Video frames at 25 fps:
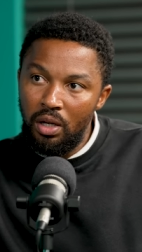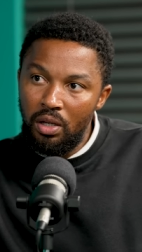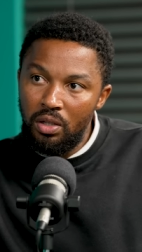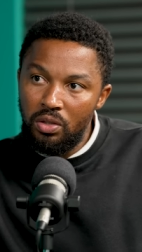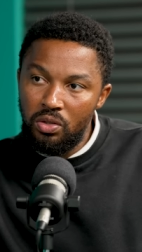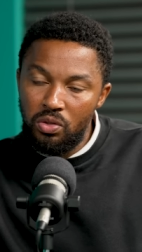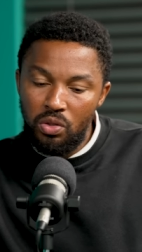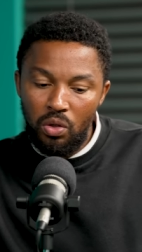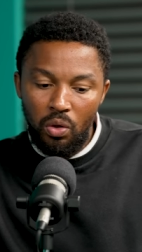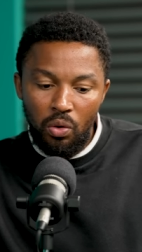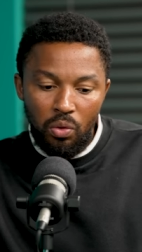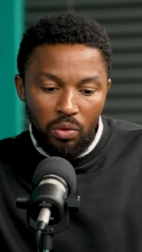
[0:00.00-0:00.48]

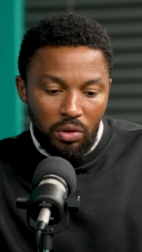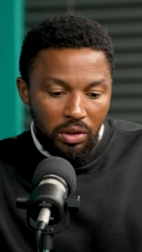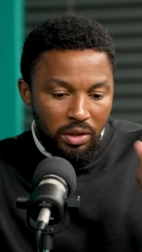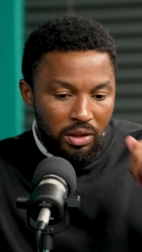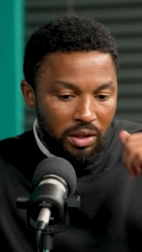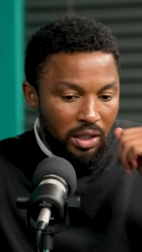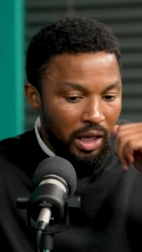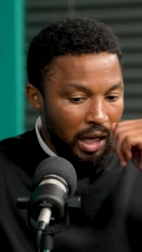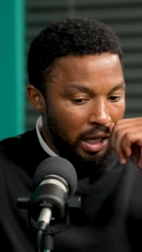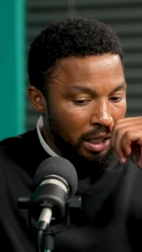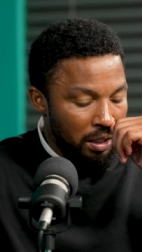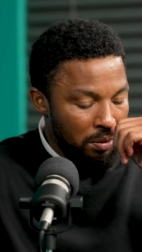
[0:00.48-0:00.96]
So
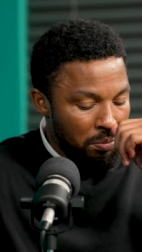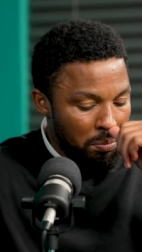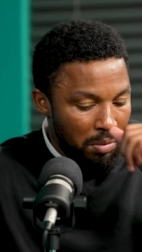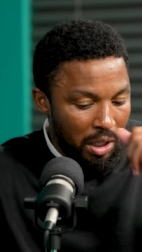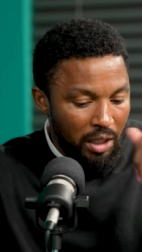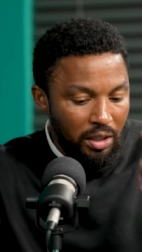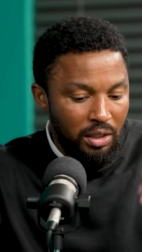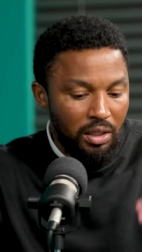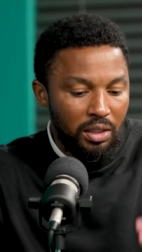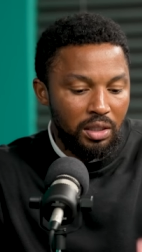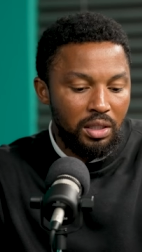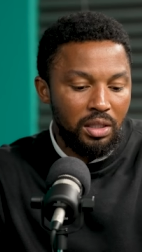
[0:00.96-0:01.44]
they
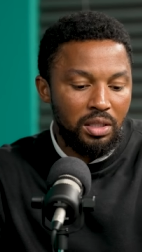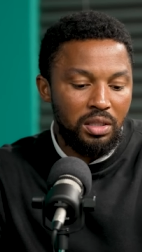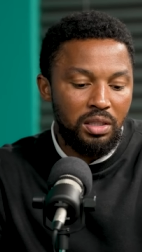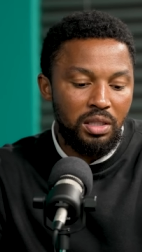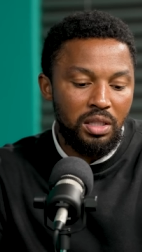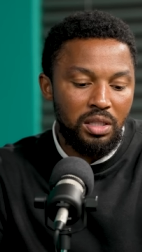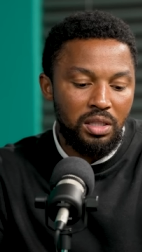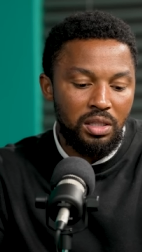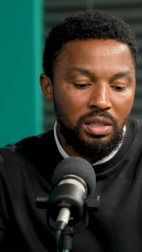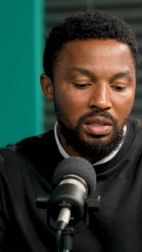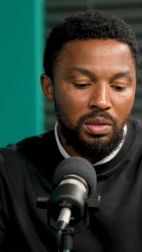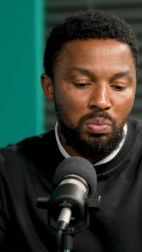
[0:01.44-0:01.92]
made the
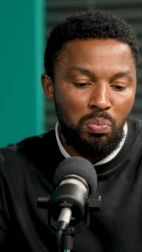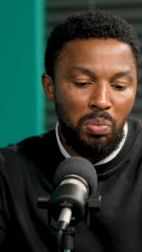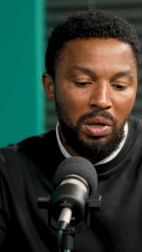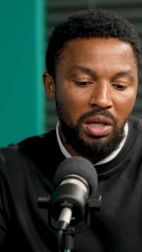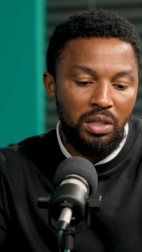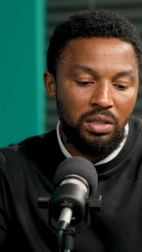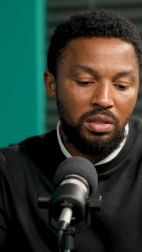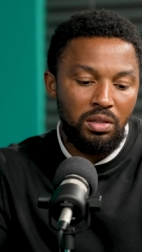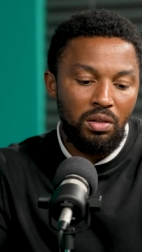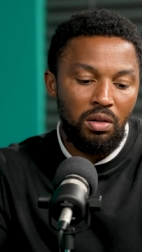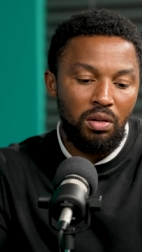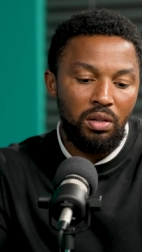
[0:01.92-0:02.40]
decisions
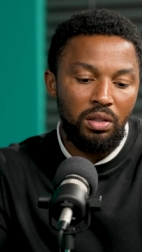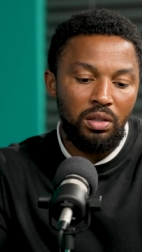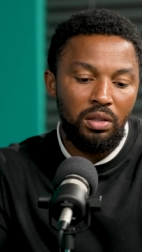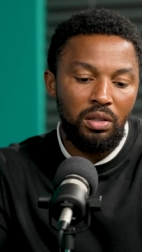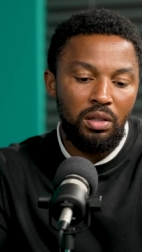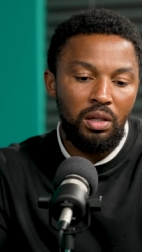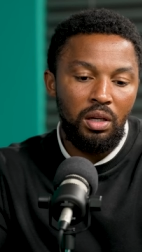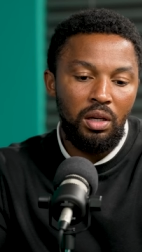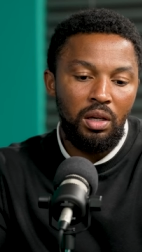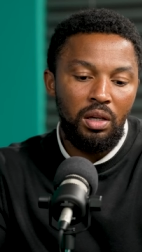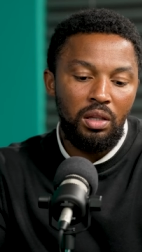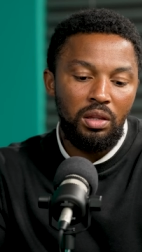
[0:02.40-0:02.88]
based
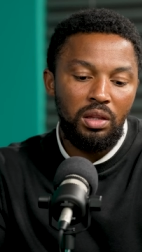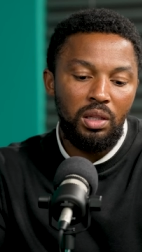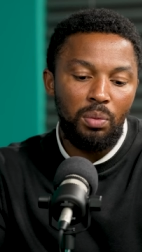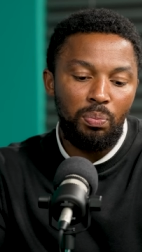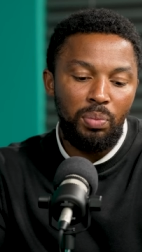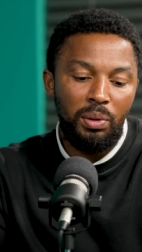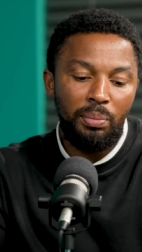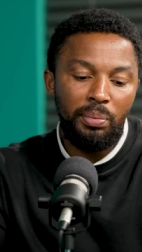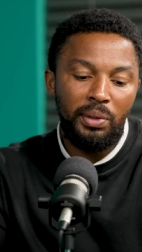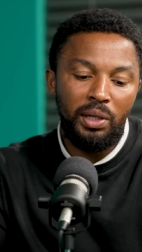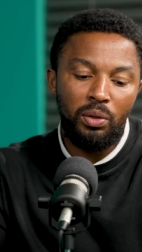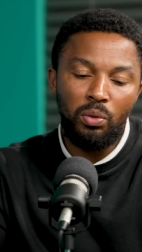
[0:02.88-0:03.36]
on the
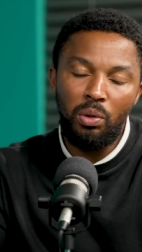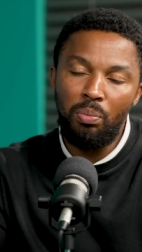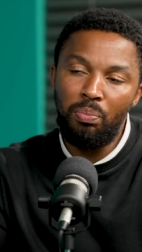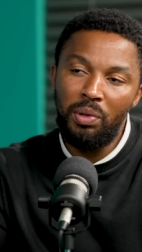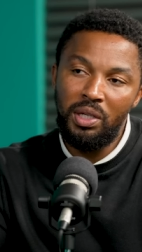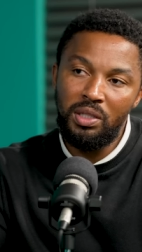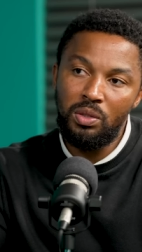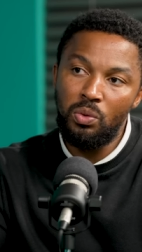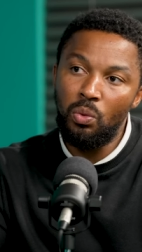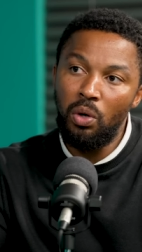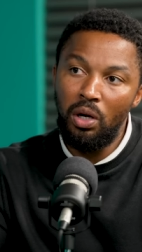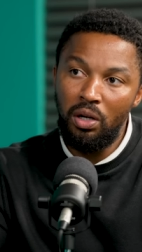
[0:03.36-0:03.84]
people that were
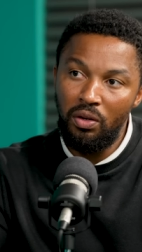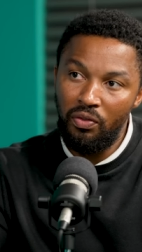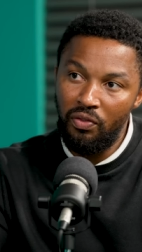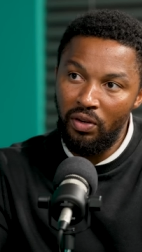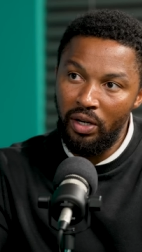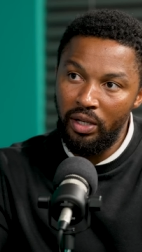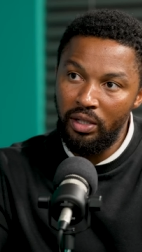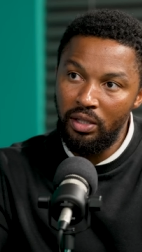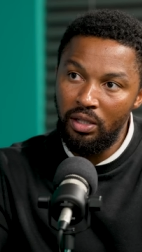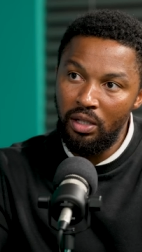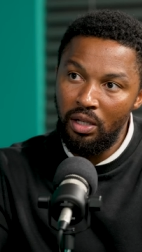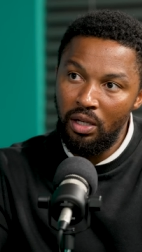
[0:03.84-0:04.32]
best
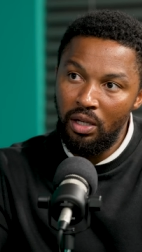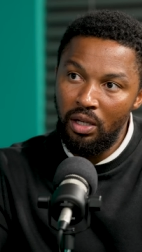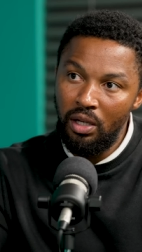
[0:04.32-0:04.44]
qualified.